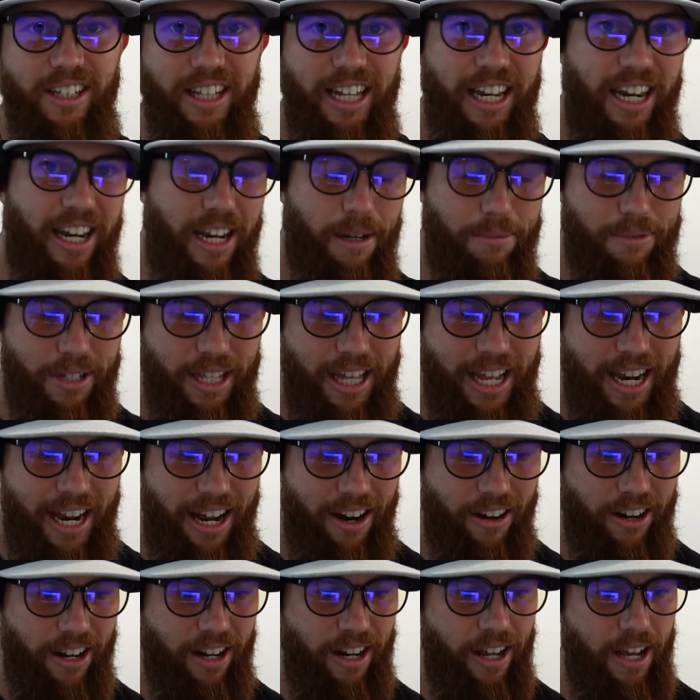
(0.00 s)
leading up to that
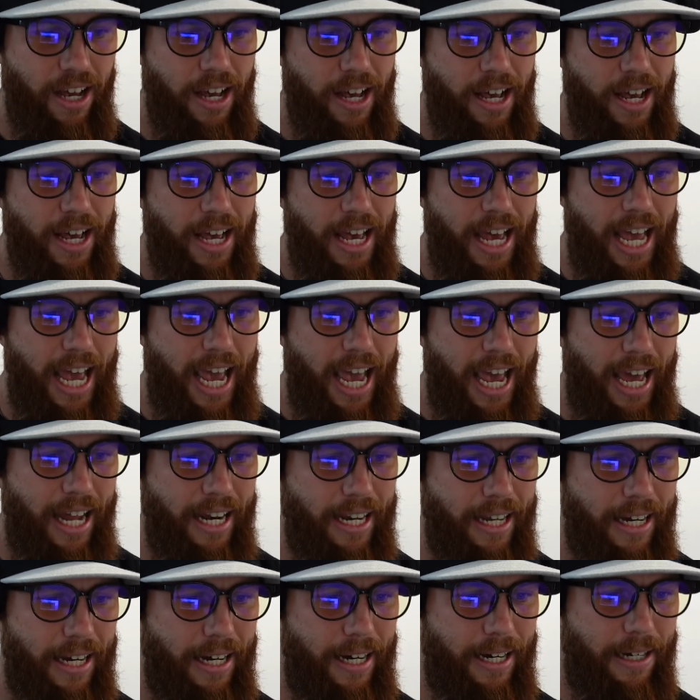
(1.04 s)
outing.
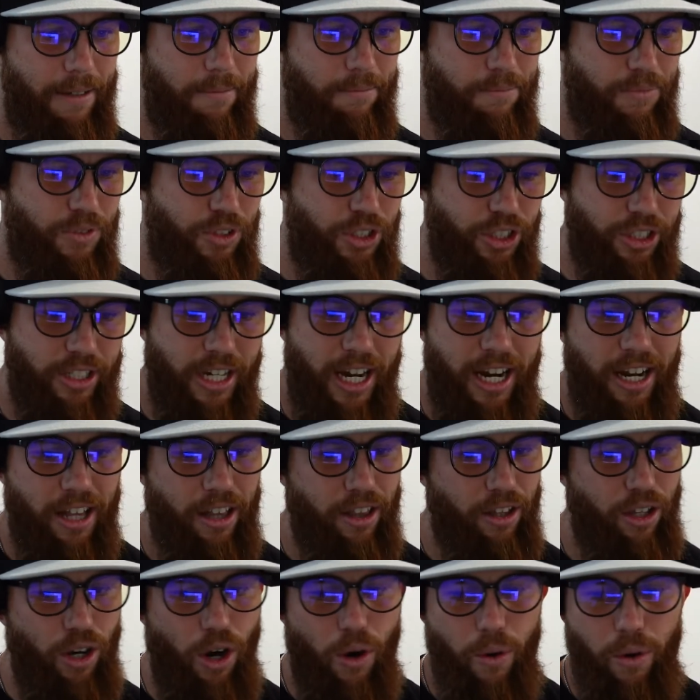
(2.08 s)
And um, just kind
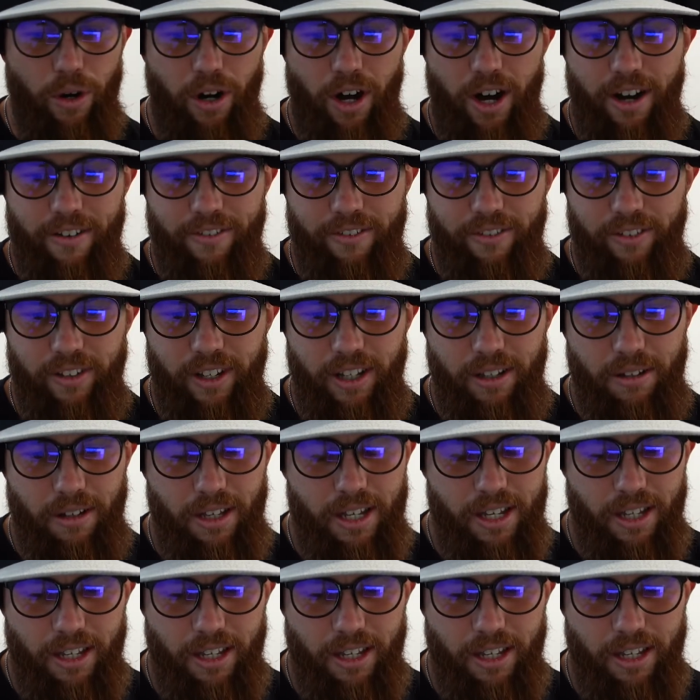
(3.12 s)
of going off, eh,